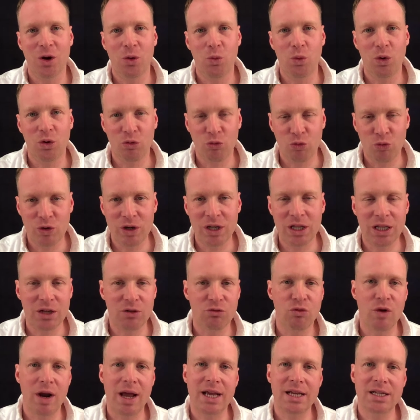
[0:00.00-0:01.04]
will really
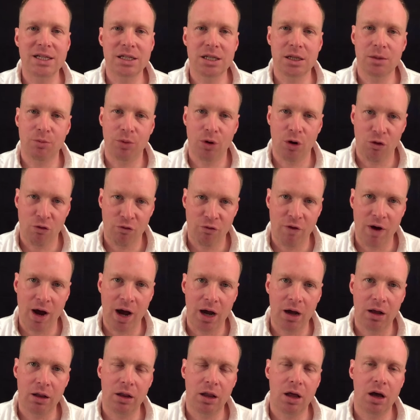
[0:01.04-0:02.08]
raise the
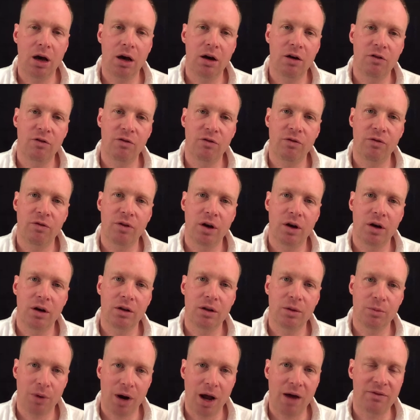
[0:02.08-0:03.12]
profile of uh,
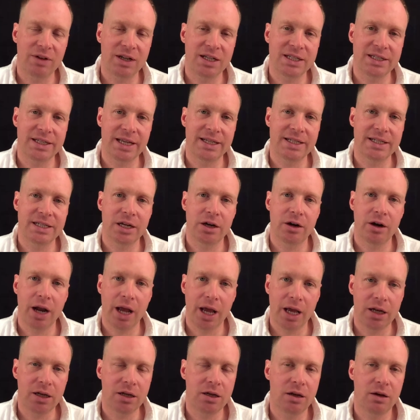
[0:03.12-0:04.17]
the Providence Zen Center
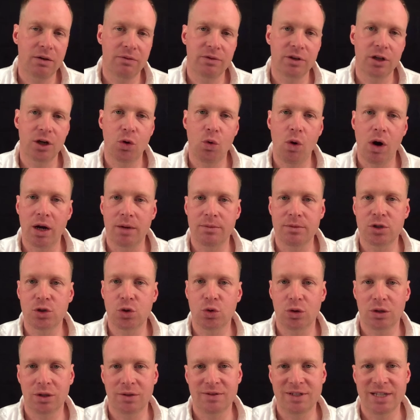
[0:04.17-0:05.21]
and of the Quantum
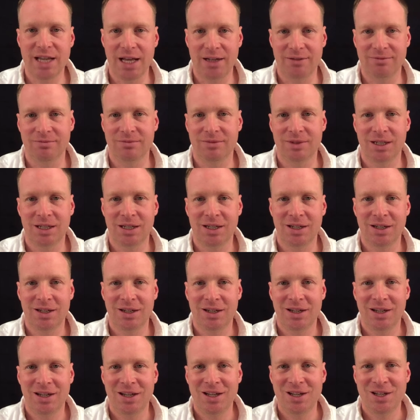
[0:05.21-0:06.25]
School of Zen.
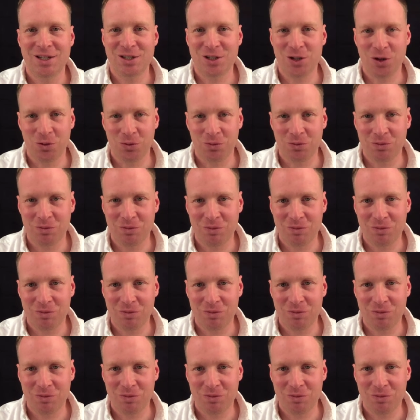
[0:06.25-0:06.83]
So,